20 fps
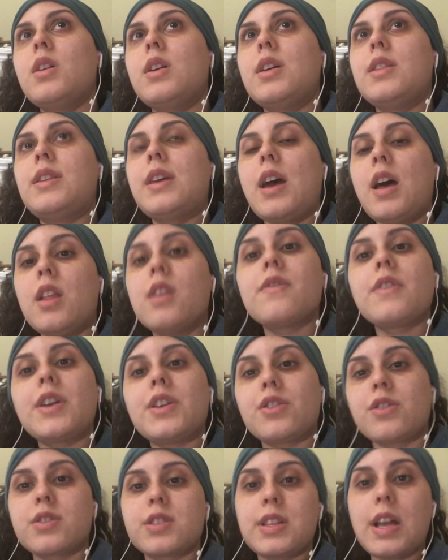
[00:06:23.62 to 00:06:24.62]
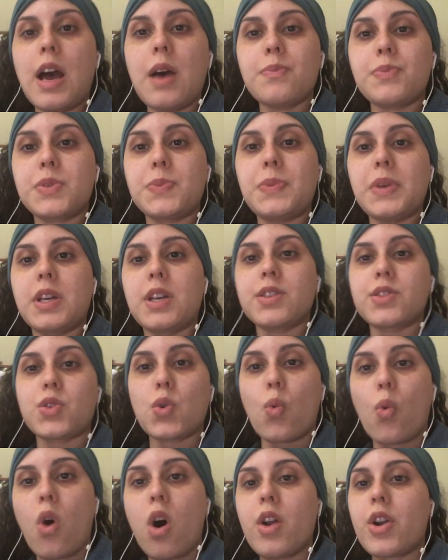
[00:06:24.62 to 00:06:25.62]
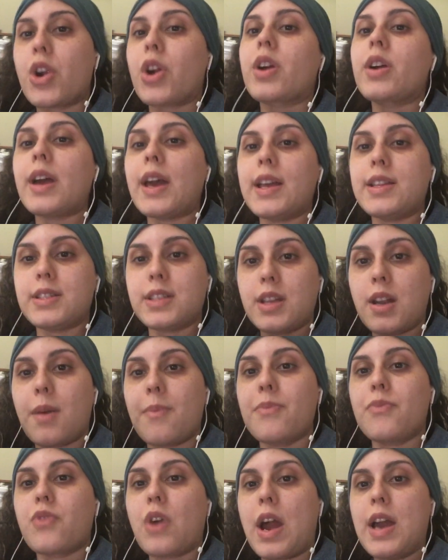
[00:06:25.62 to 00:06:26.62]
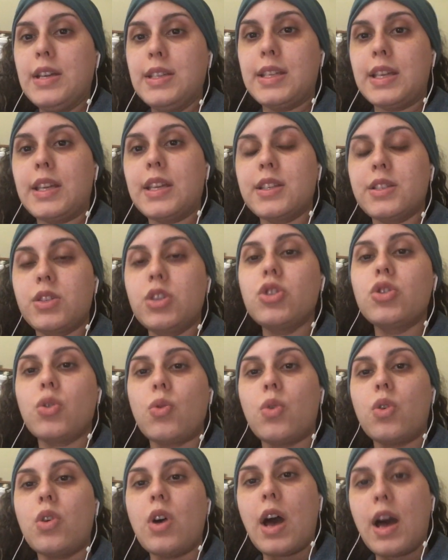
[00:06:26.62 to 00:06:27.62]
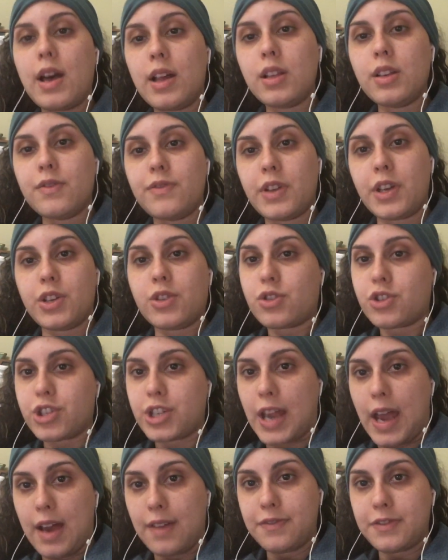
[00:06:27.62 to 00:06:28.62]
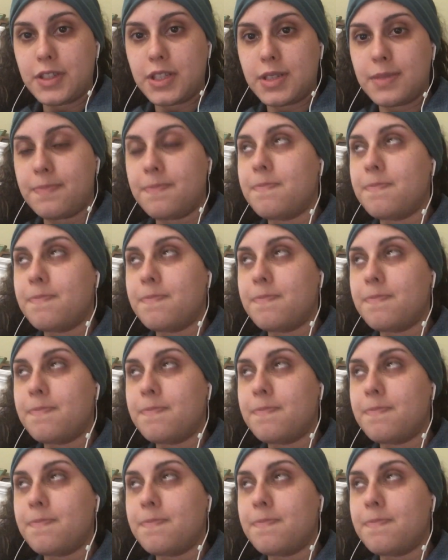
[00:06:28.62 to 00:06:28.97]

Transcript: the elevator stops because the water ended up rising into the elevator shaft.